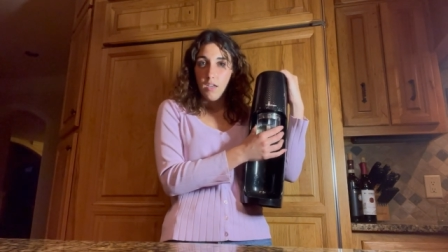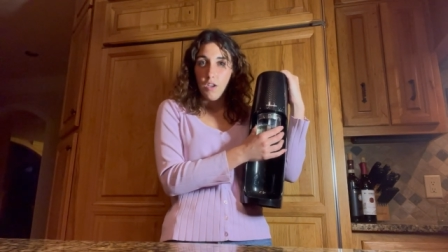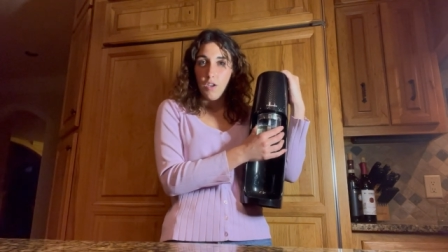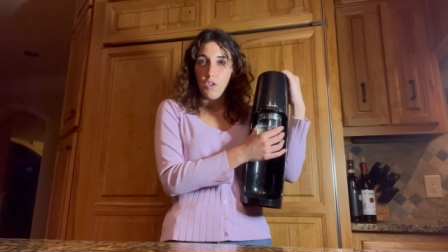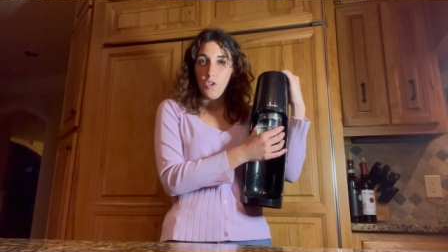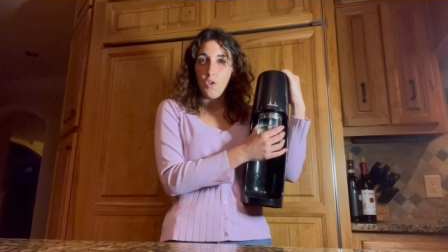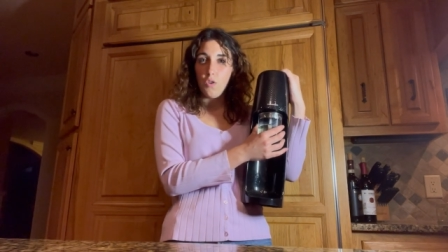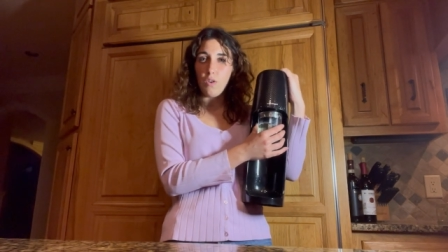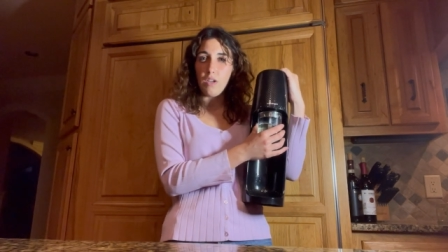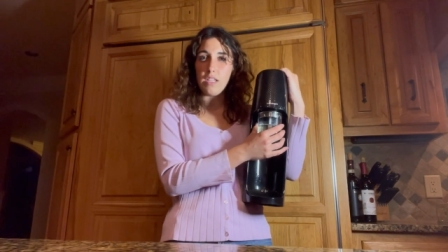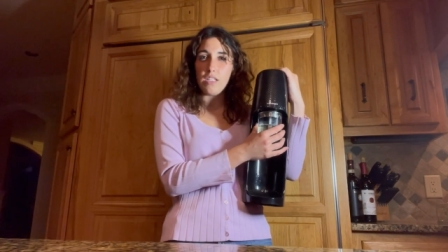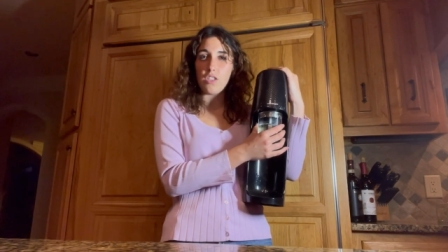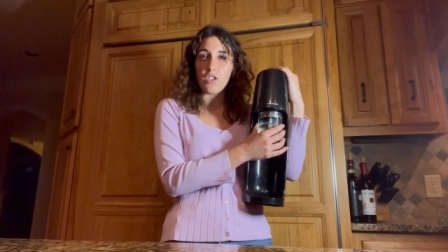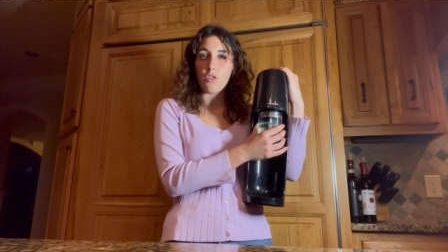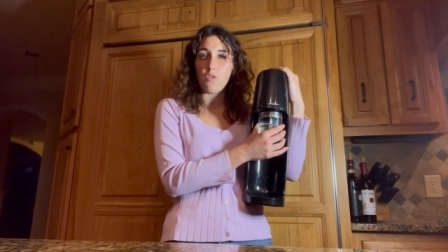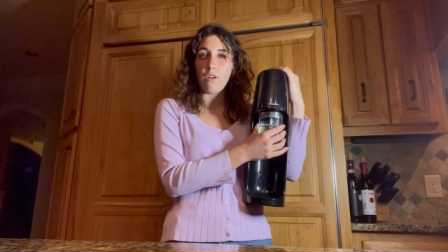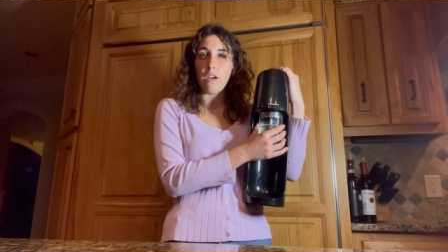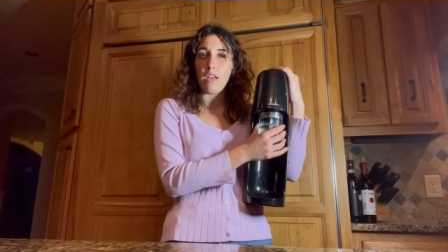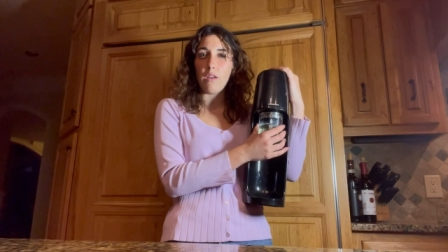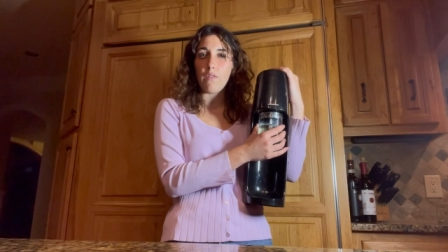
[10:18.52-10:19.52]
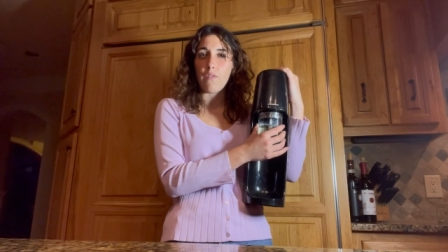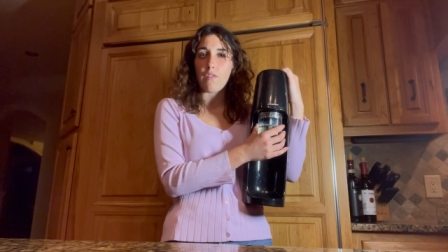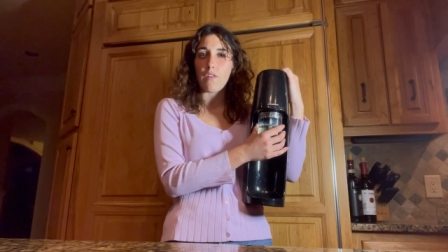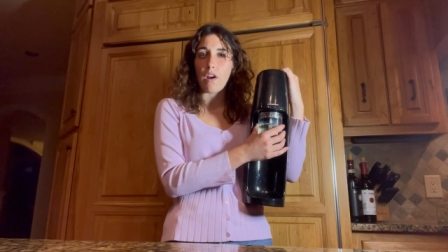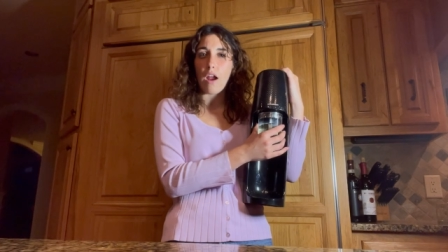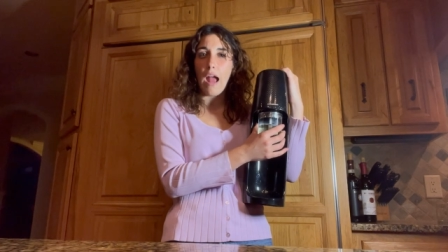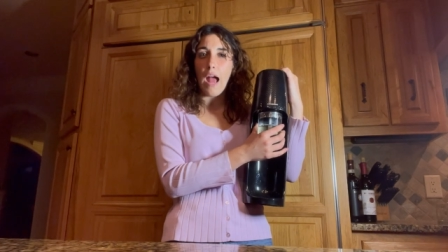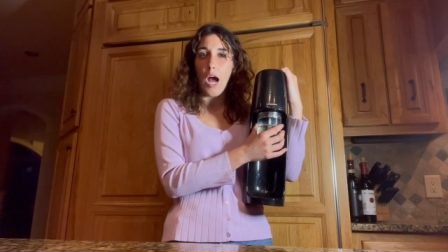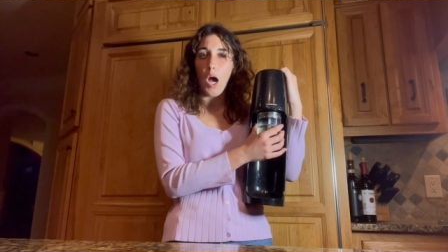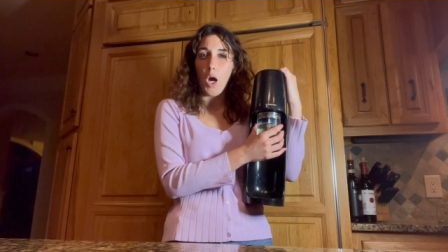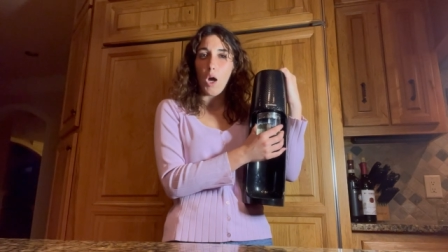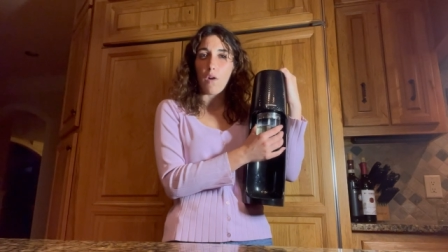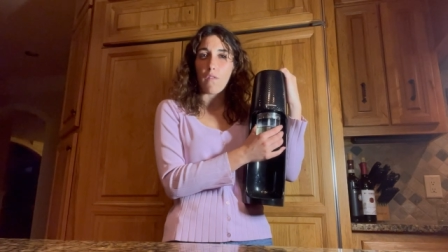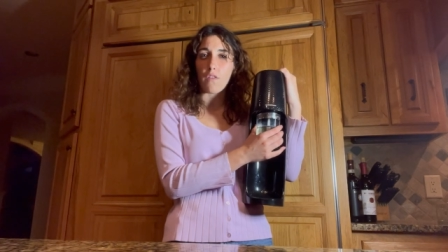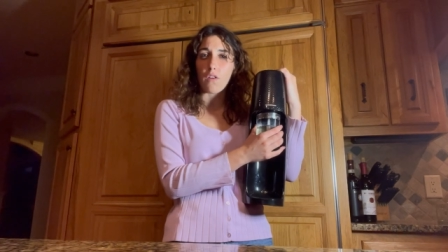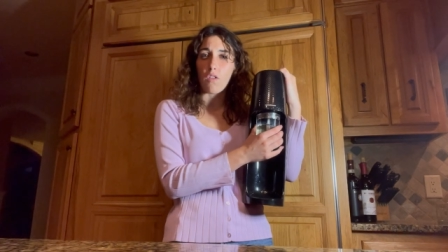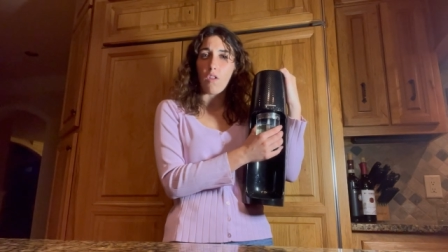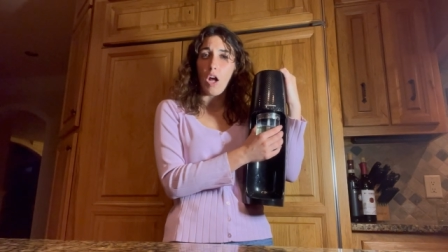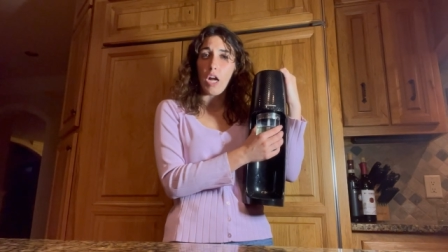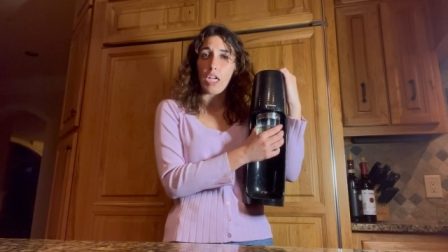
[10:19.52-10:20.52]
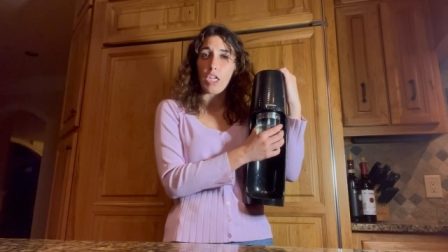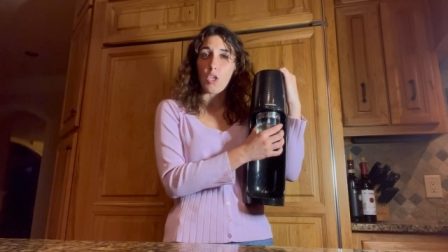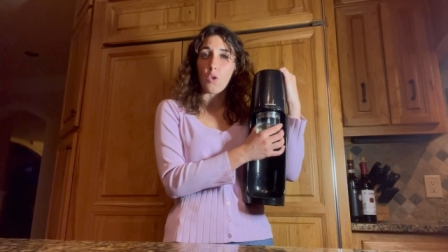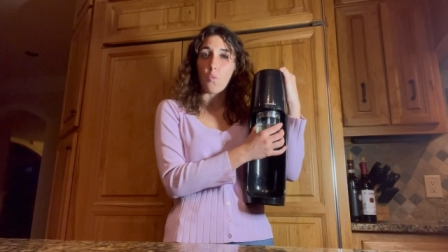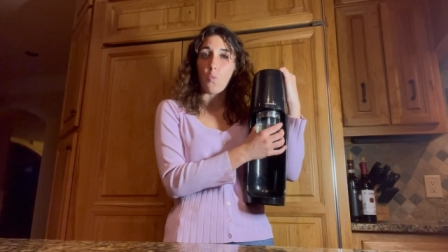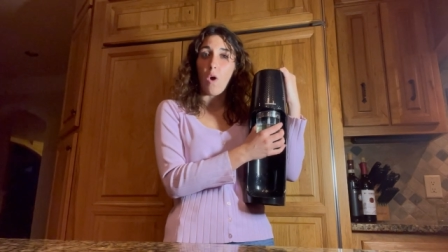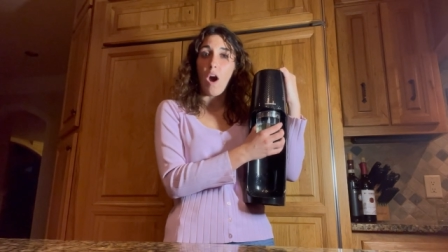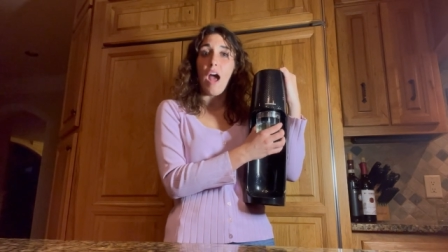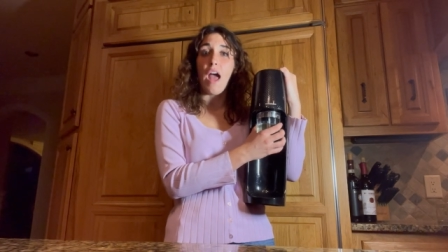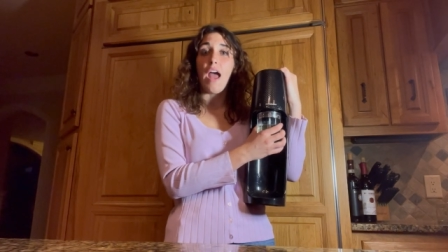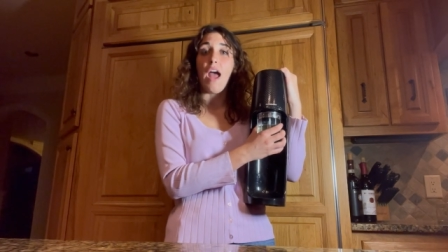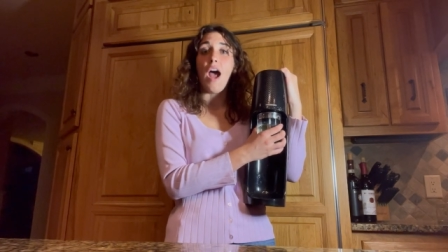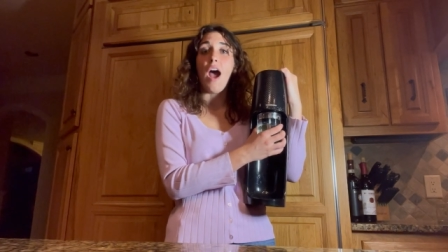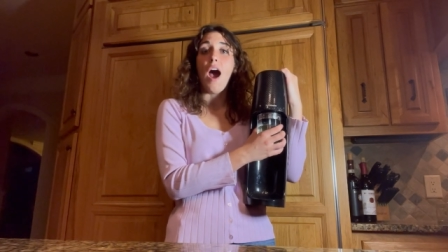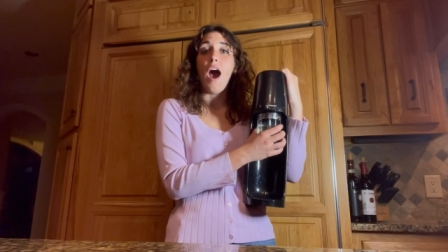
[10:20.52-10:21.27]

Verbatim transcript: You can do it for however long you want.